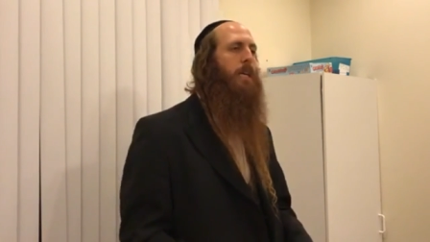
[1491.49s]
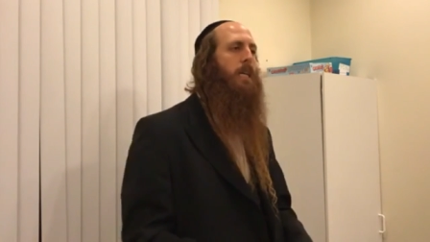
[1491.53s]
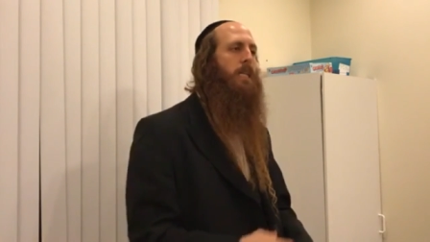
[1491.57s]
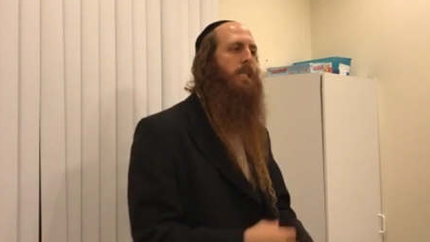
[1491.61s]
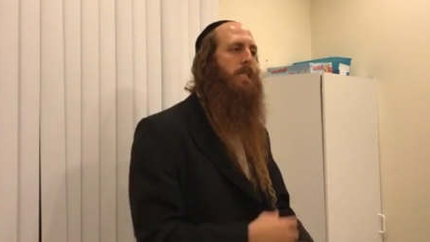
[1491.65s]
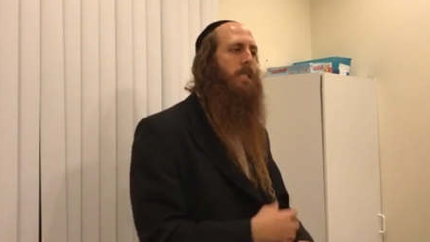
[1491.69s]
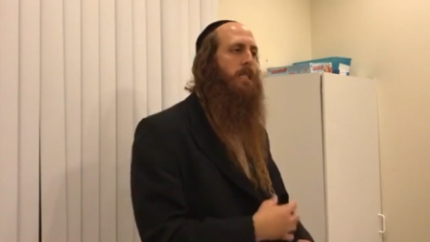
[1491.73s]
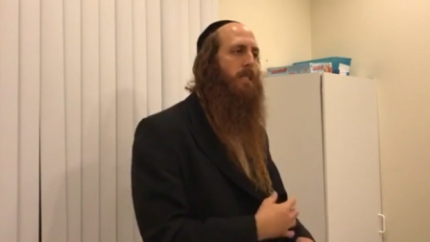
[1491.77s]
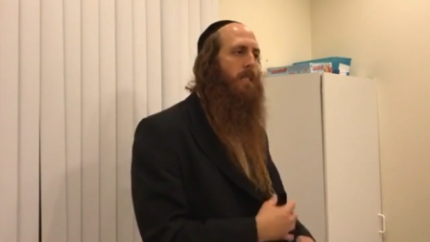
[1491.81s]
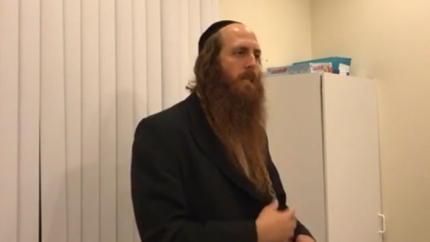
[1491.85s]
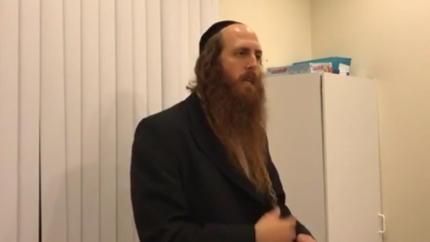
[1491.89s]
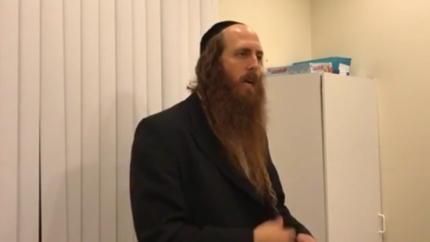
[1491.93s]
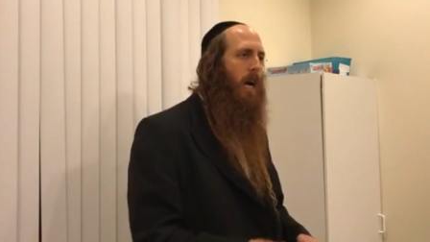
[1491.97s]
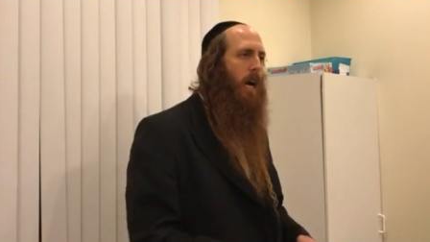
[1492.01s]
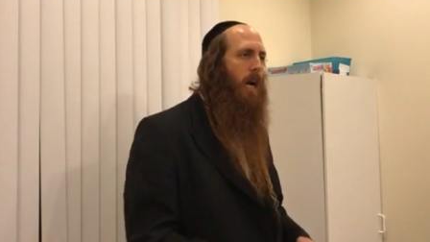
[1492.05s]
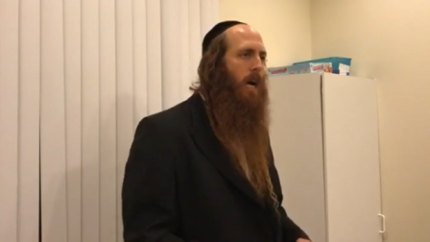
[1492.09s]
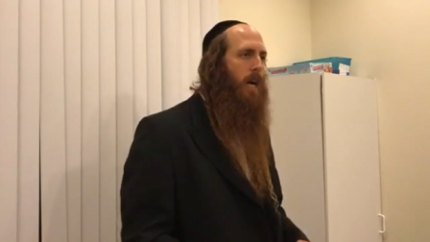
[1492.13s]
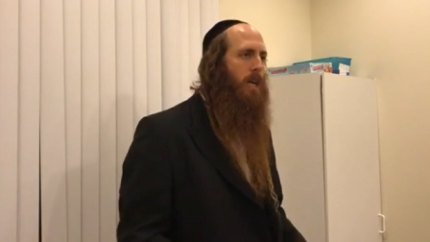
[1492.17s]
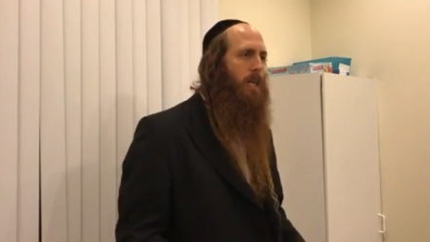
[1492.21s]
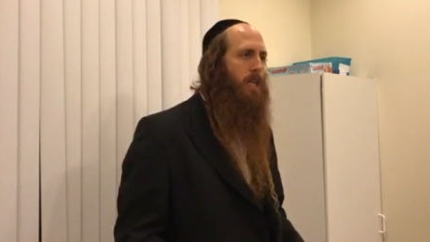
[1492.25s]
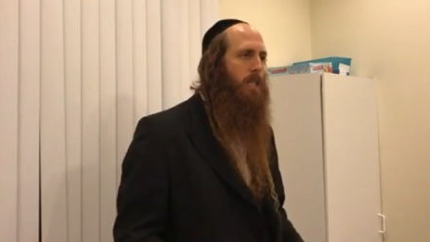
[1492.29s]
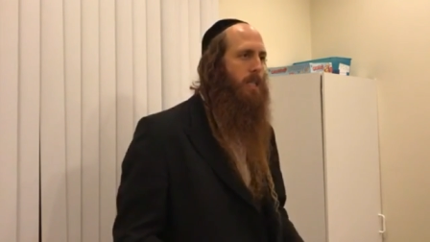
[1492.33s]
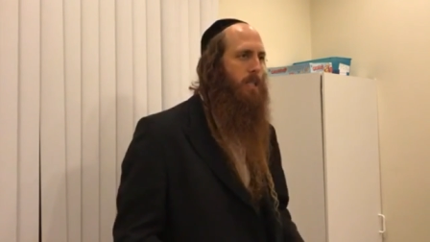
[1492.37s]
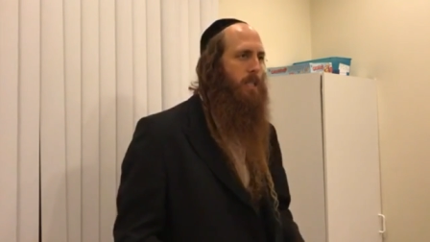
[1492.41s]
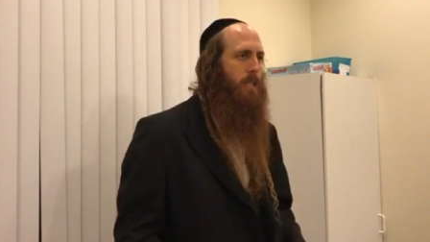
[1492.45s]
his
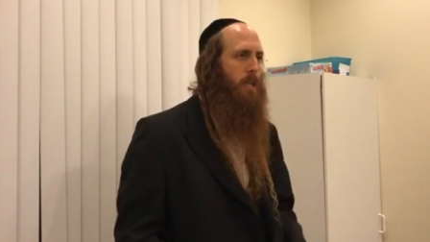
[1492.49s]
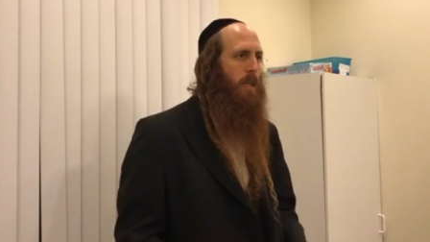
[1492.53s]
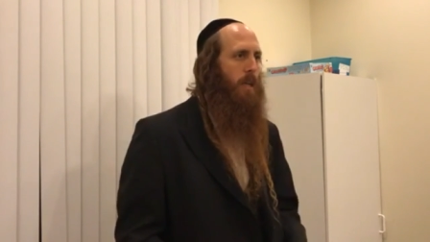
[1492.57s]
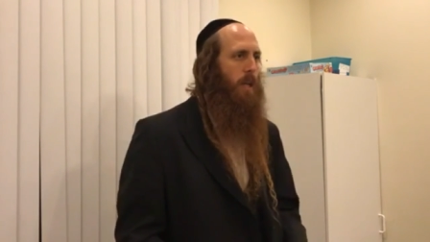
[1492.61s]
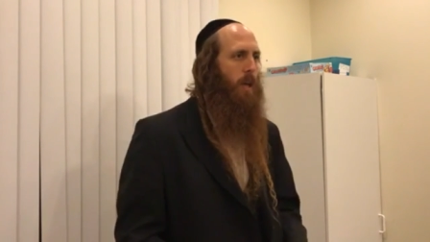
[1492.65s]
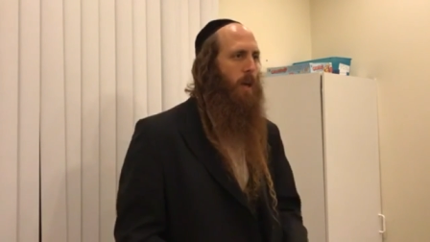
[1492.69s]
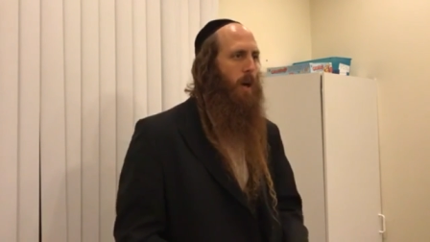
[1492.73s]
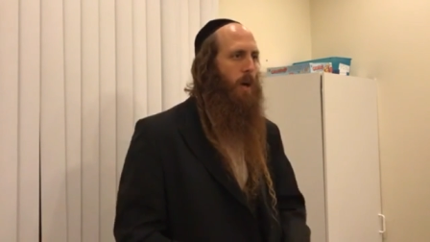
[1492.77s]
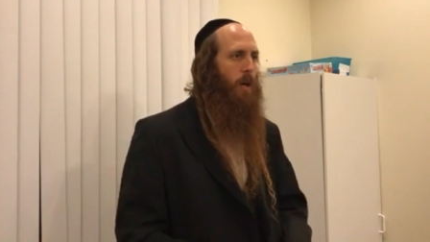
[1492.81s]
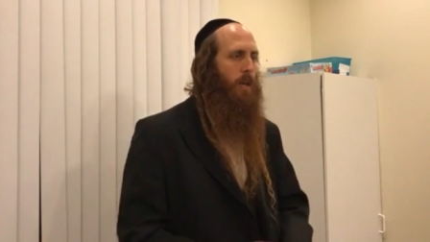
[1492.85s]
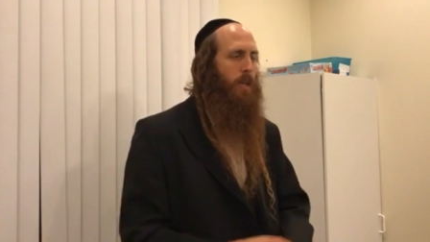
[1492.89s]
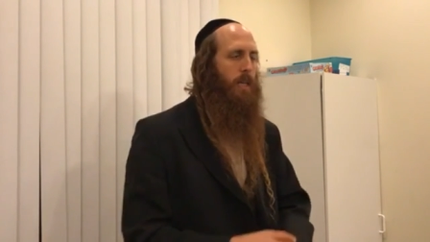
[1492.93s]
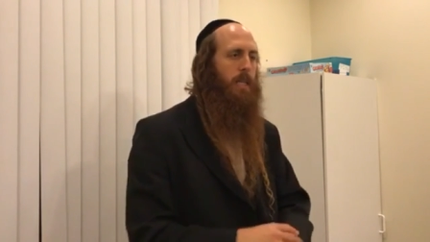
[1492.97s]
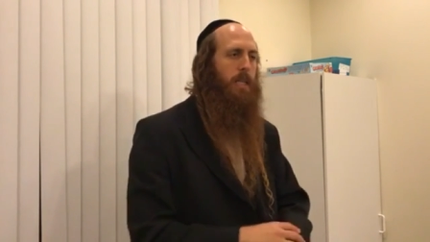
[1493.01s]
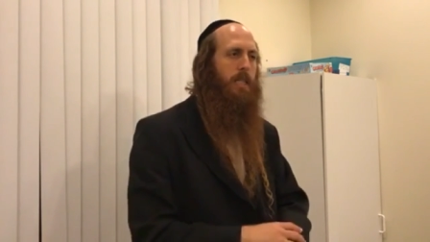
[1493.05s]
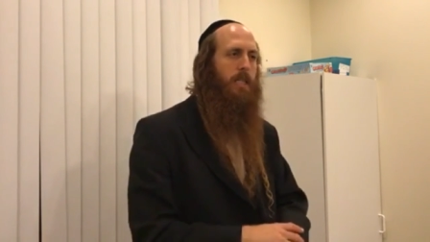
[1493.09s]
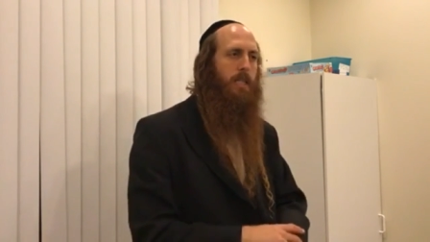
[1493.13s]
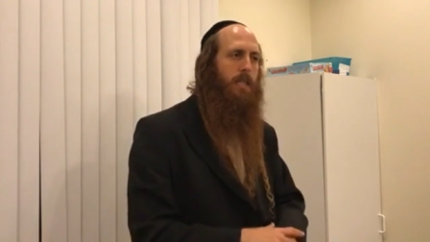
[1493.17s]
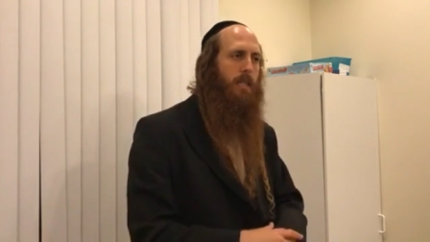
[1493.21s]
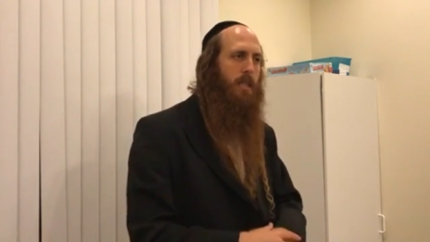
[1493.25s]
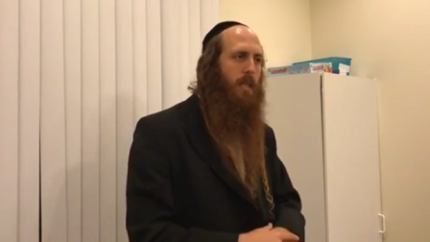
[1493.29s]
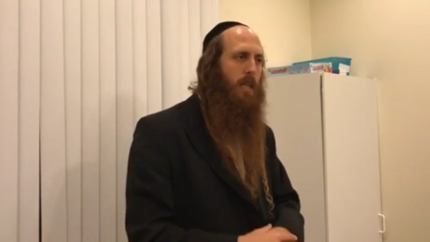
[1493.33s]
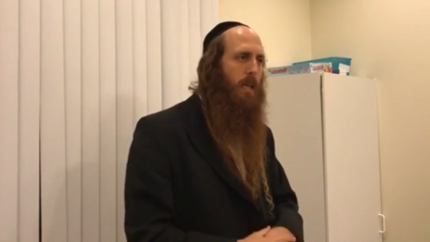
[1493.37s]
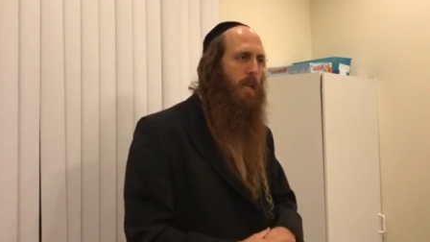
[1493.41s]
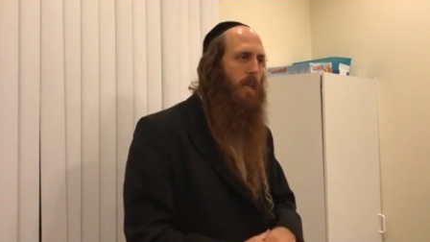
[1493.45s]
scars on his
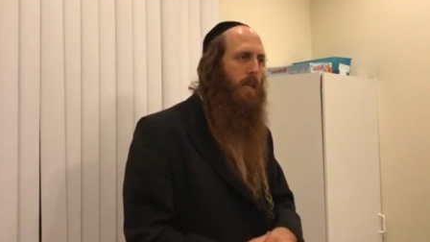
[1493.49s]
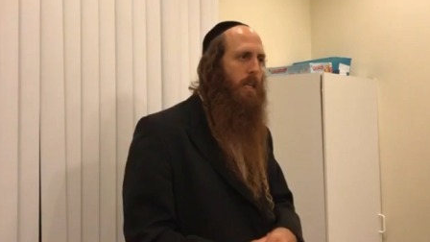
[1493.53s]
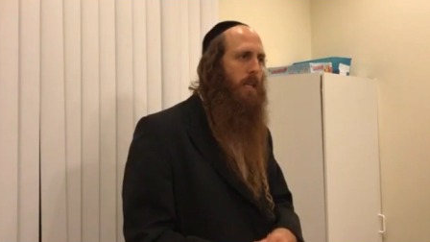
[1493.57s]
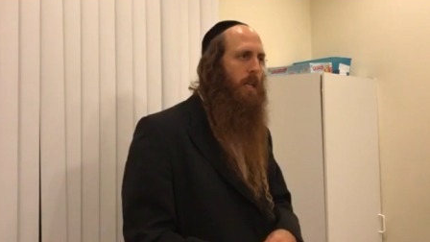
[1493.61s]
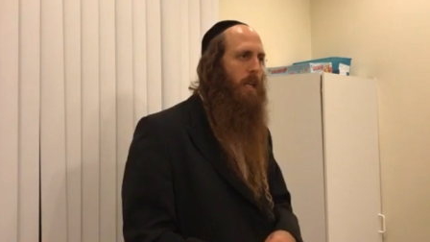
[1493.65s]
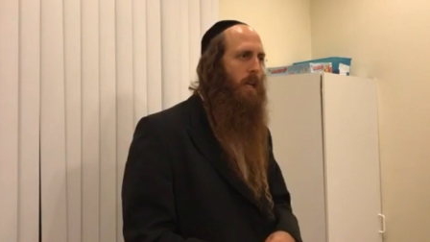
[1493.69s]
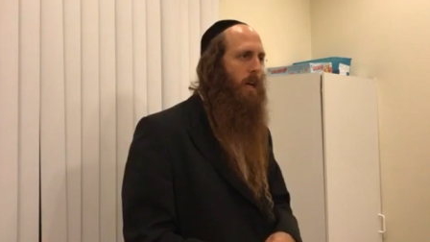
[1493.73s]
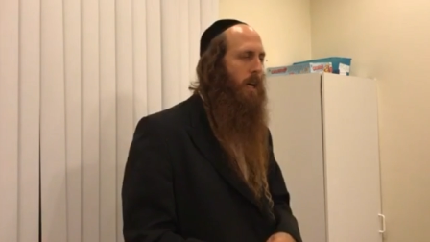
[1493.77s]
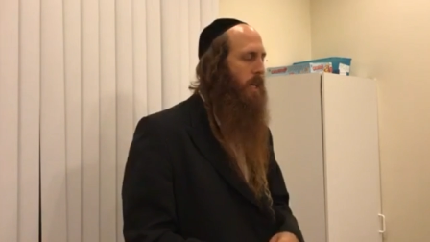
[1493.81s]
skin,